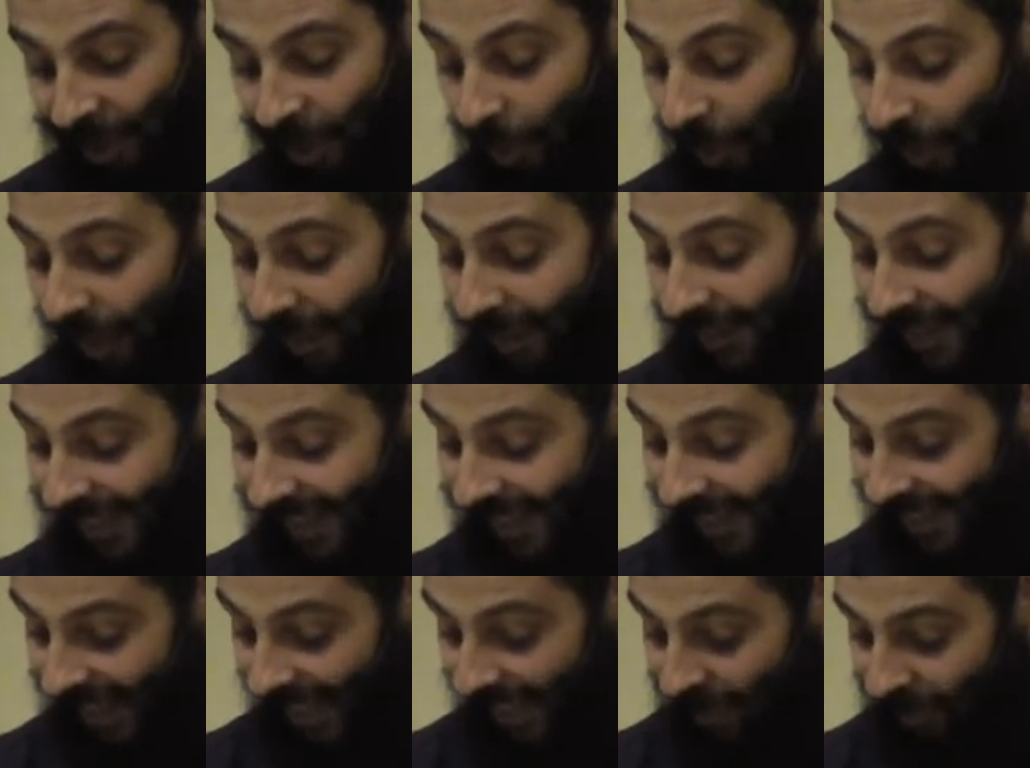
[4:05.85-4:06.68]
One
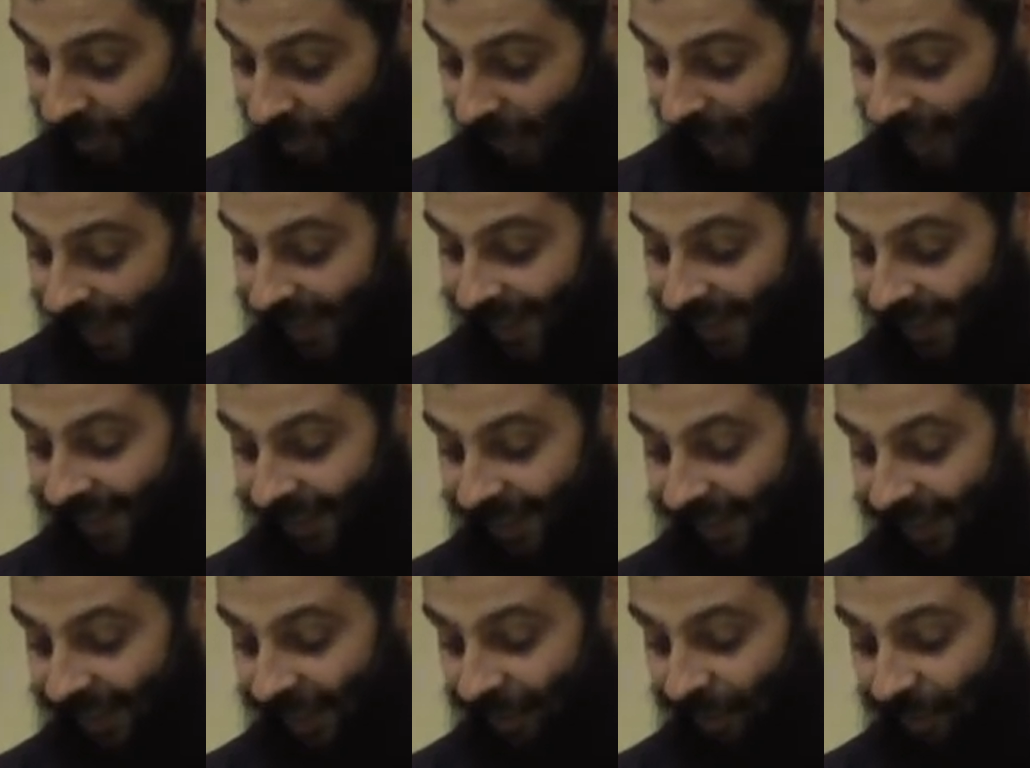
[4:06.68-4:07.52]
that steadfast
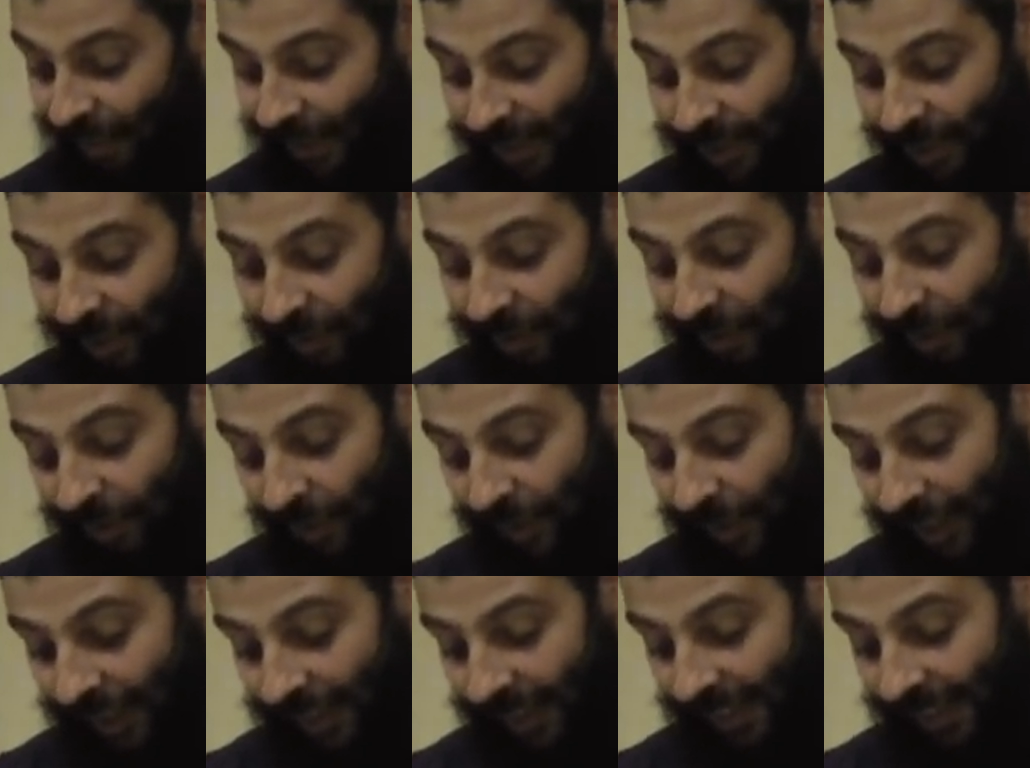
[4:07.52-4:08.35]
in face of
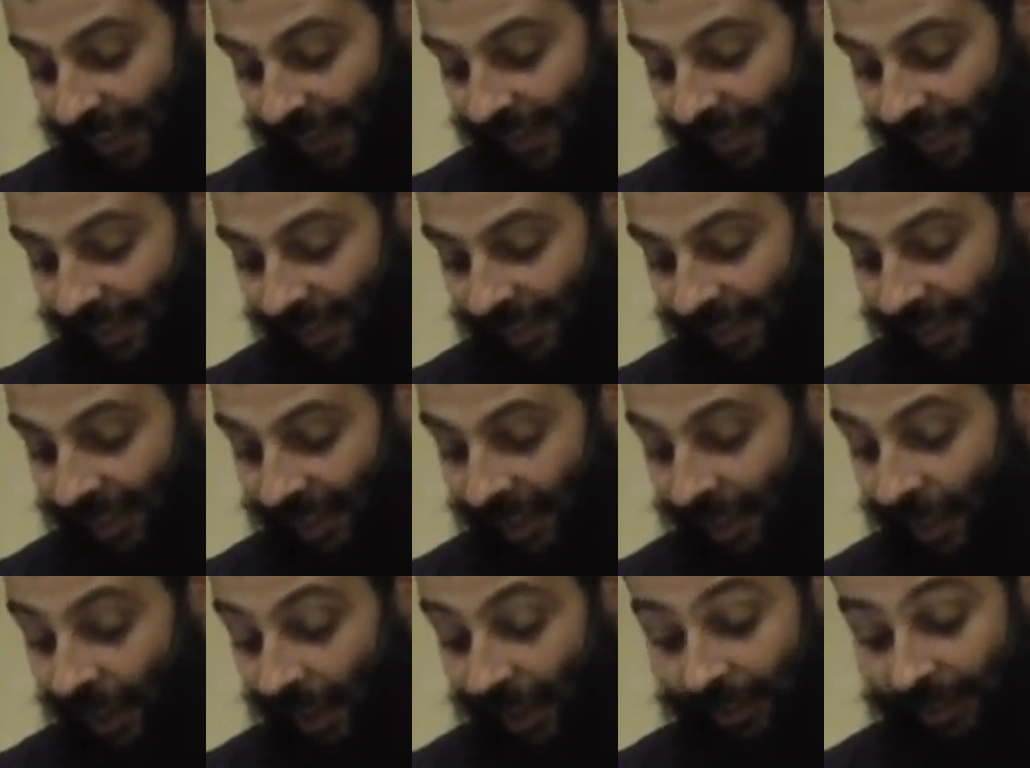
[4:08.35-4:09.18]
difficulties,
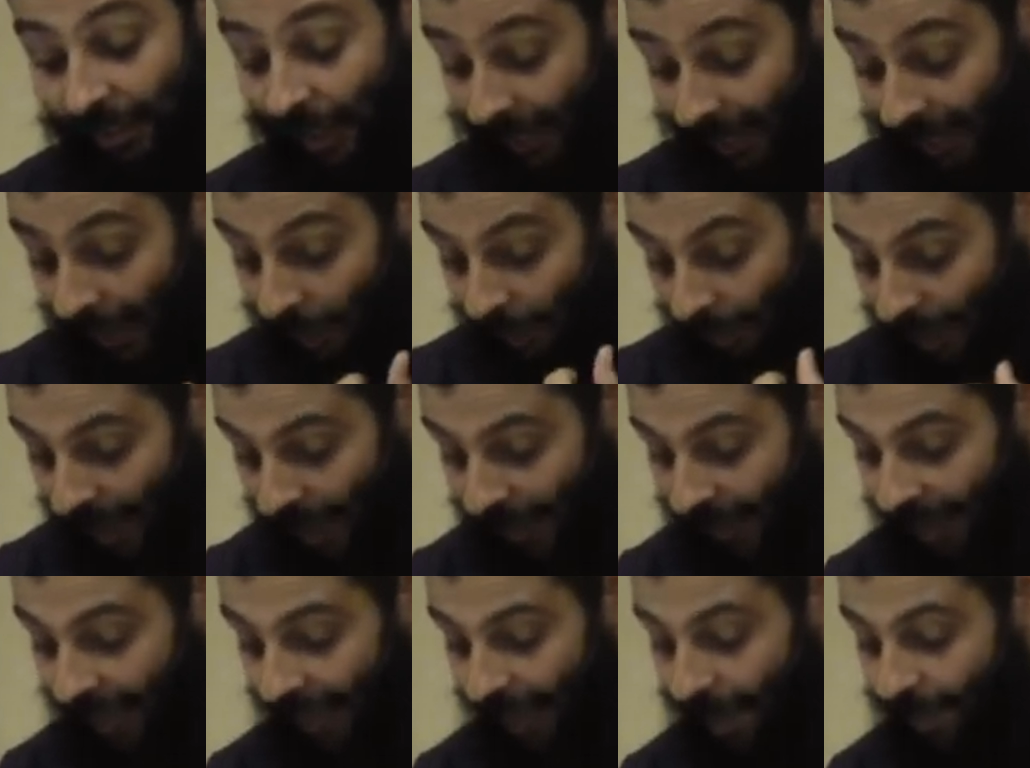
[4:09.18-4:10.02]
that can
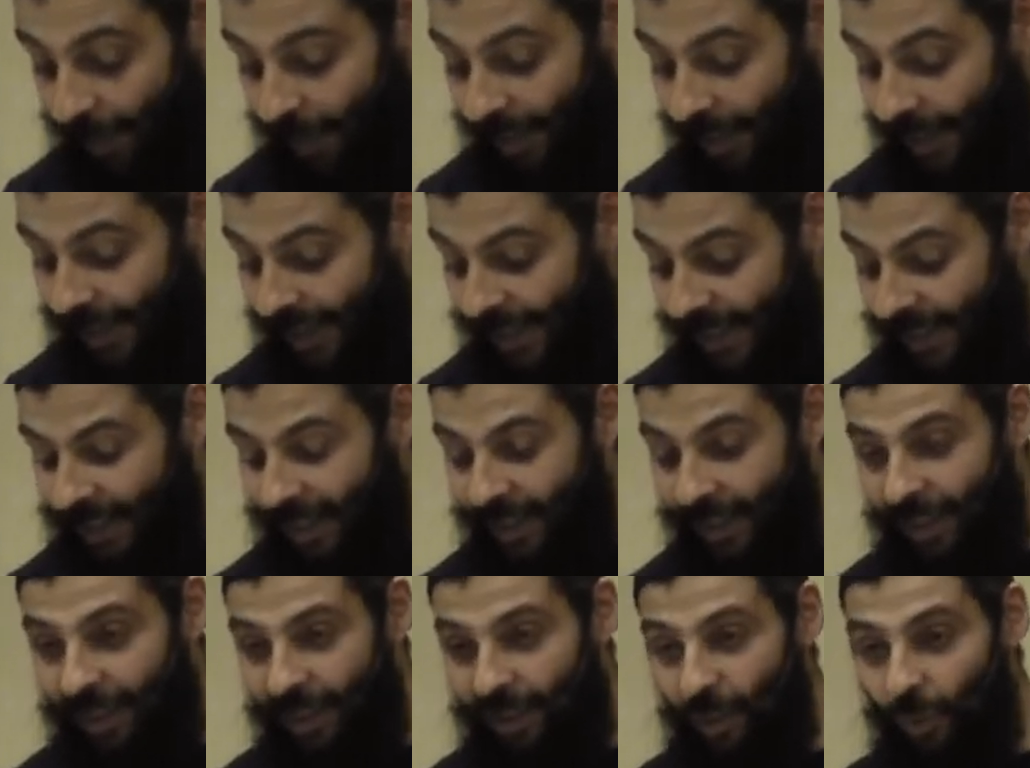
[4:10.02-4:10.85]
bear calamities
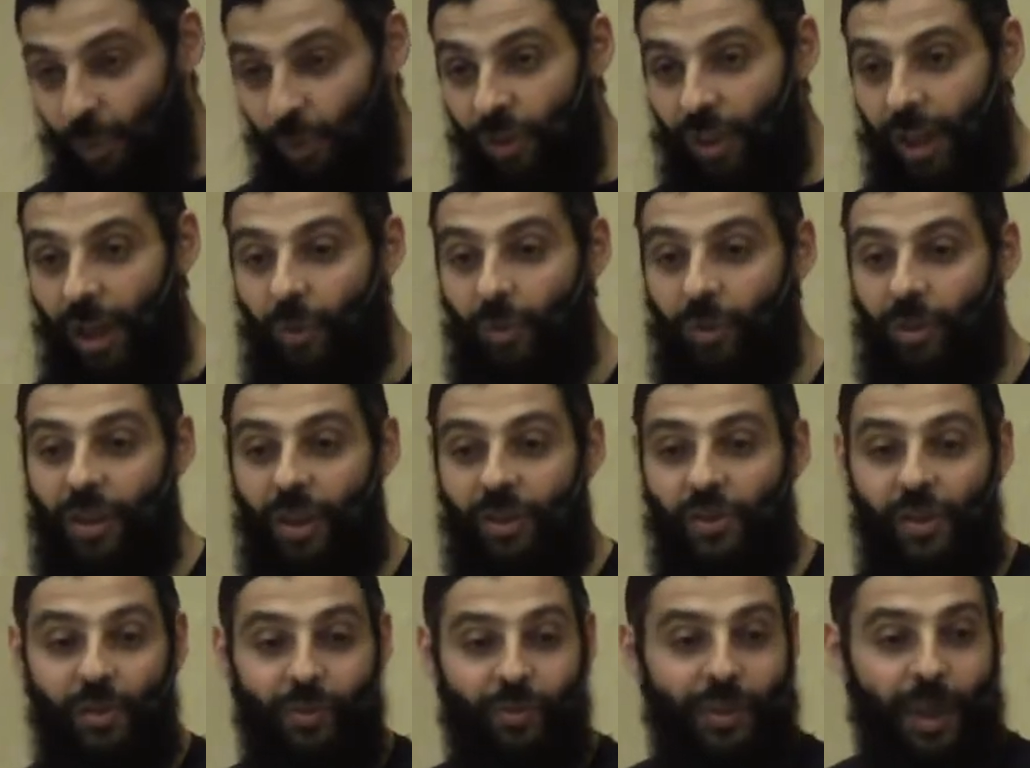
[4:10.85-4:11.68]
without
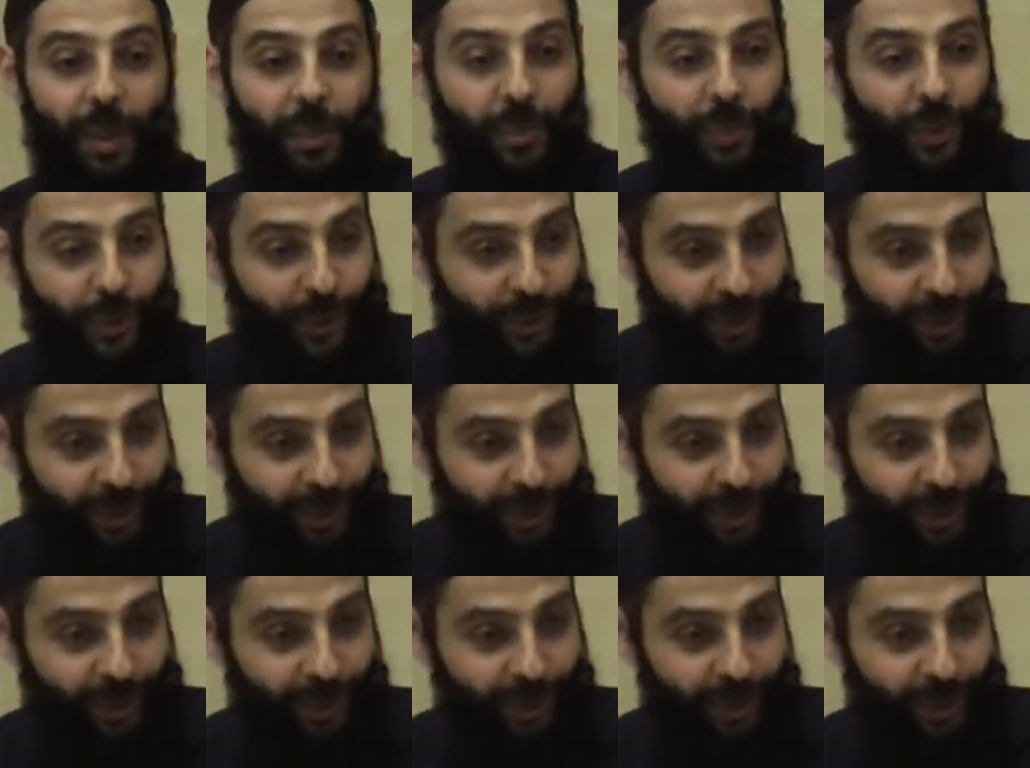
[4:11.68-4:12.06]
loss of temper.